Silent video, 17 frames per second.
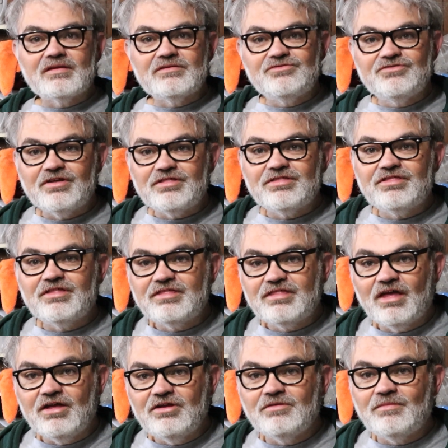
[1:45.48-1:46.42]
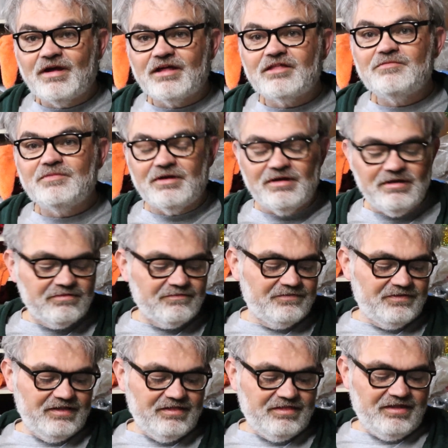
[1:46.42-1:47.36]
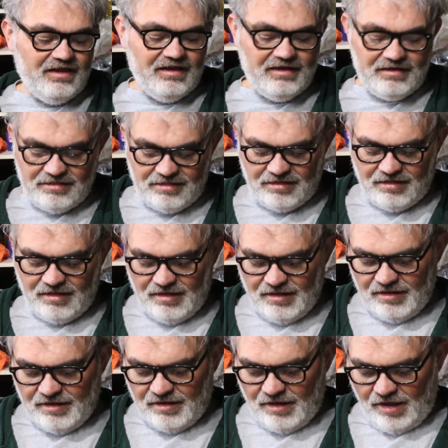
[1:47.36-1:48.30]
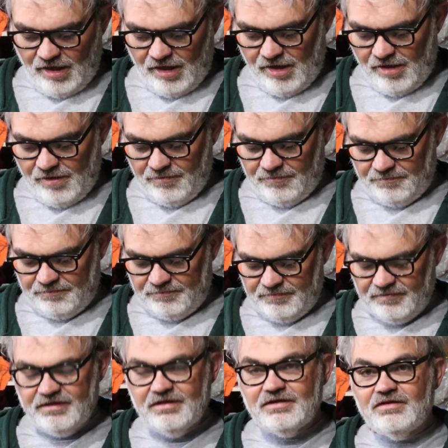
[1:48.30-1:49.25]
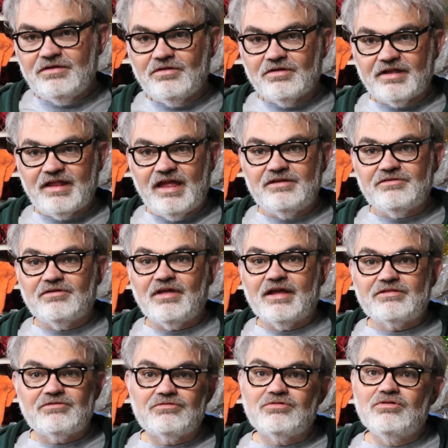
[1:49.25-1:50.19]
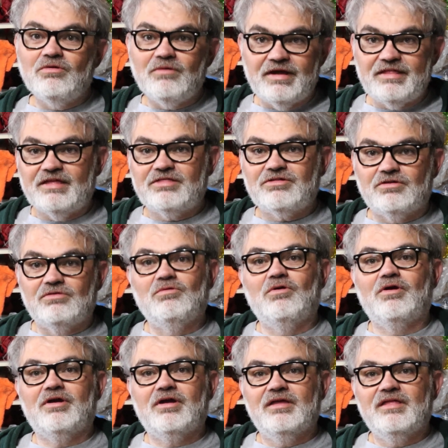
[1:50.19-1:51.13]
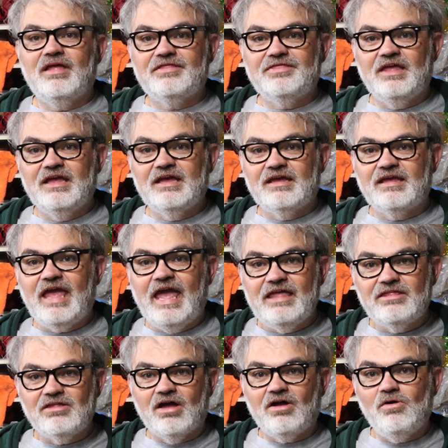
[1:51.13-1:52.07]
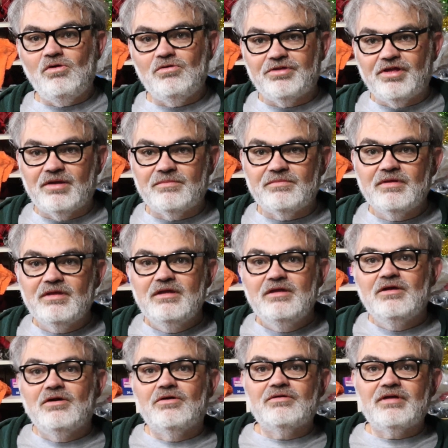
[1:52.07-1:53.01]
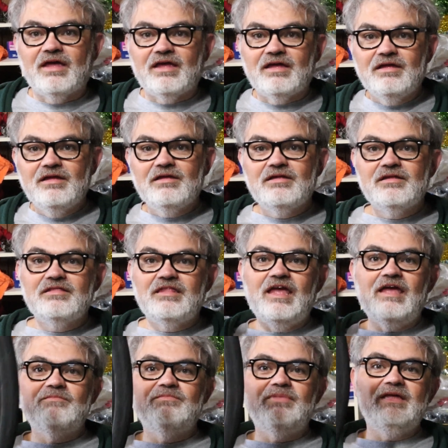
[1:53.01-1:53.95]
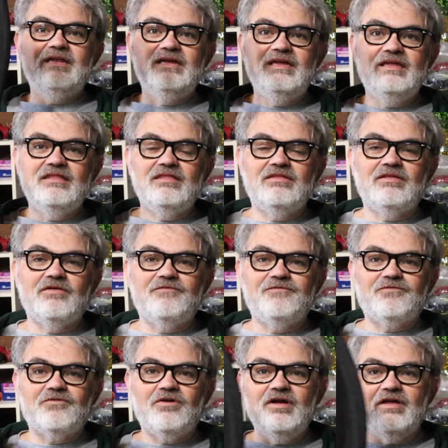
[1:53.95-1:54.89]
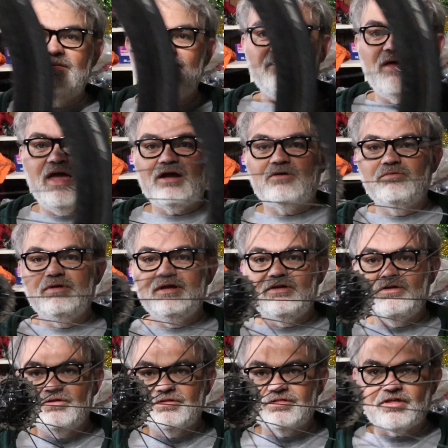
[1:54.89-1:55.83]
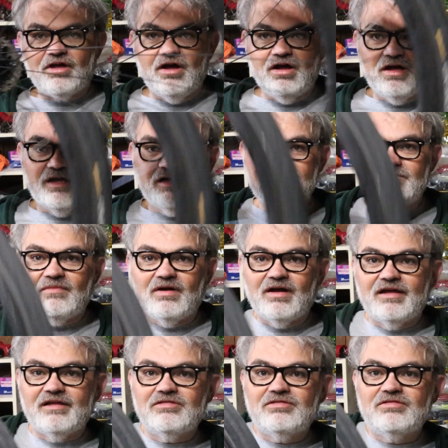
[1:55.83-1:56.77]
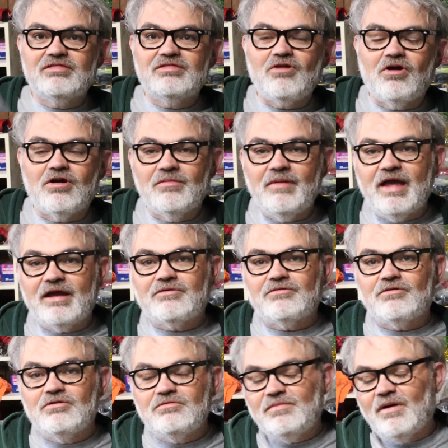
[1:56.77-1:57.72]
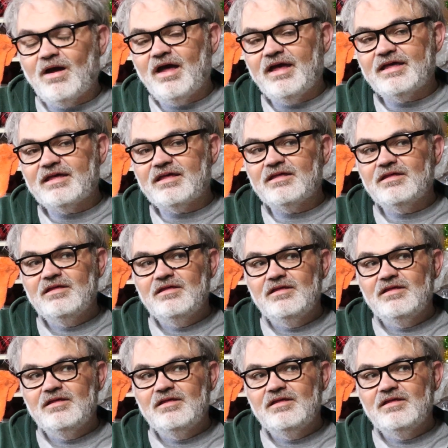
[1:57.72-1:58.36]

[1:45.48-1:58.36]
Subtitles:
Just to tell you my experience with these things, you look at it and you're like, there's no way that's going to work. That thing cannot hold up. Okay. They have been in the front and back wheels on my tarmac road bike